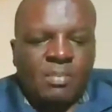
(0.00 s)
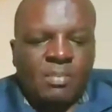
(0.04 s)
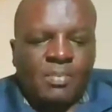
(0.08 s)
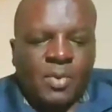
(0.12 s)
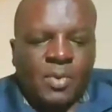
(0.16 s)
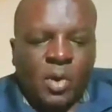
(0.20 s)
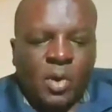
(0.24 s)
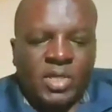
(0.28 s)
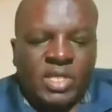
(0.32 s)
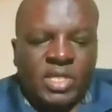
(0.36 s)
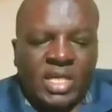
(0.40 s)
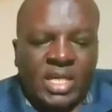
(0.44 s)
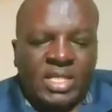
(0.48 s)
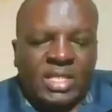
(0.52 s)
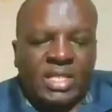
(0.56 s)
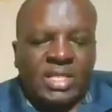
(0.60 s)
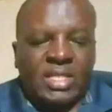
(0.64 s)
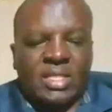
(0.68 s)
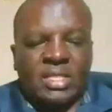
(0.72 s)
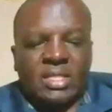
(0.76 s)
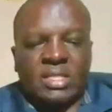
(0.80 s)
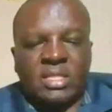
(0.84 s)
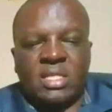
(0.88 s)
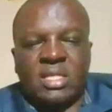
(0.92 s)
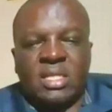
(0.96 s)

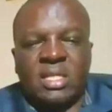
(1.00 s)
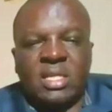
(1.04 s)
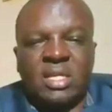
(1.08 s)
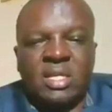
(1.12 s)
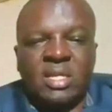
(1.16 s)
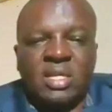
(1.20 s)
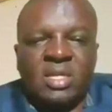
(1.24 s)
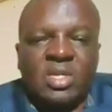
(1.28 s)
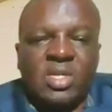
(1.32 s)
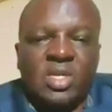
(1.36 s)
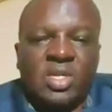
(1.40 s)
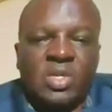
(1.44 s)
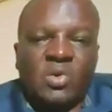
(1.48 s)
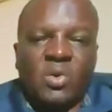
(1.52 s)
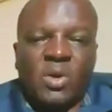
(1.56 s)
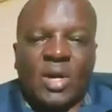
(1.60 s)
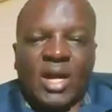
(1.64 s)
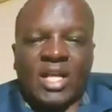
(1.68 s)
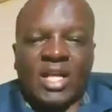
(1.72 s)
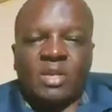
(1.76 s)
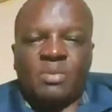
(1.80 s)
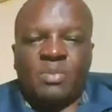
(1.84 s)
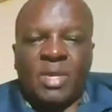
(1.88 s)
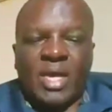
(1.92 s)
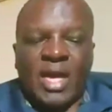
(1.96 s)
Projects. You
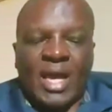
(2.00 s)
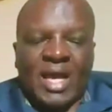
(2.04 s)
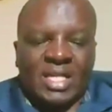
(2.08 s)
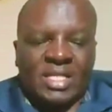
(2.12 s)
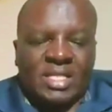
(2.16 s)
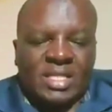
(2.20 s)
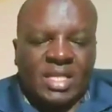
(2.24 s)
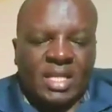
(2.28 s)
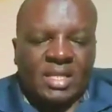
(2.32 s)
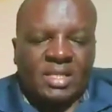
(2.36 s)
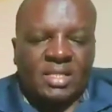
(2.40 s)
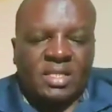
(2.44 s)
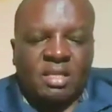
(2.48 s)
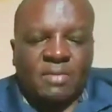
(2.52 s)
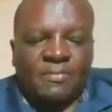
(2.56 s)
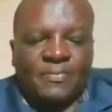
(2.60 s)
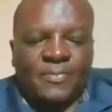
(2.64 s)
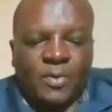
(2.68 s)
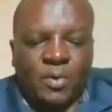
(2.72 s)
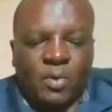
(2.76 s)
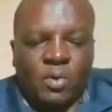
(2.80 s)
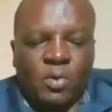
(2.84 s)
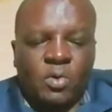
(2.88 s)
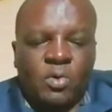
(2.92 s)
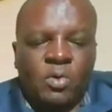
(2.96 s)
can be assessed
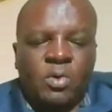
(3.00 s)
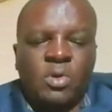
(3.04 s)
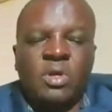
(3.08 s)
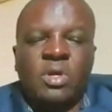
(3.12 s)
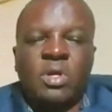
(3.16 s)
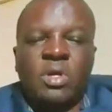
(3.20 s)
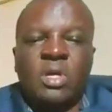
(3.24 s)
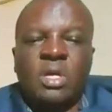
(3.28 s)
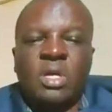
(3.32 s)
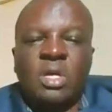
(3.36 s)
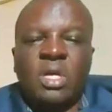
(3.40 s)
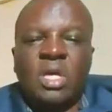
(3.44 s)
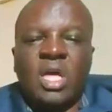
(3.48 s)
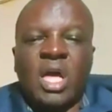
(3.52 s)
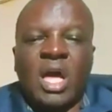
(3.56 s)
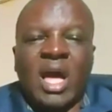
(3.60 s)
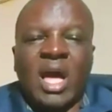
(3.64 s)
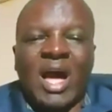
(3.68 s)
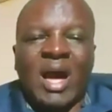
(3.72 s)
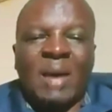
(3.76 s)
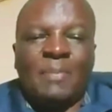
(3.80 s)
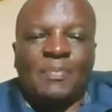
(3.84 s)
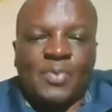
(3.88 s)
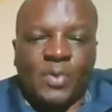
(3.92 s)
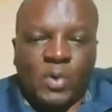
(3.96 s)
through
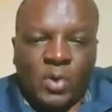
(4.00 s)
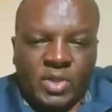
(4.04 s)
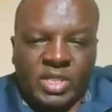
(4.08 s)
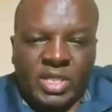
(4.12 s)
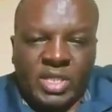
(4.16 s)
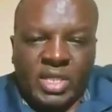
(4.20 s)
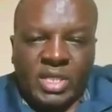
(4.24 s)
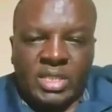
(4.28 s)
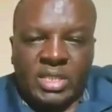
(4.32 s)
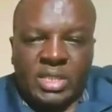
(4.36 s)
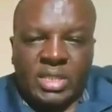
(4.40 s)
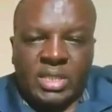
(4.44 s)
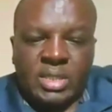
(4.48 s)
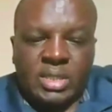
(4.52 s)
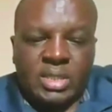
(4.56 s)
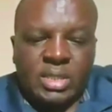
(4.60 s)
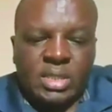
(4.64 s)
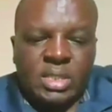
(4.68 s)
a project,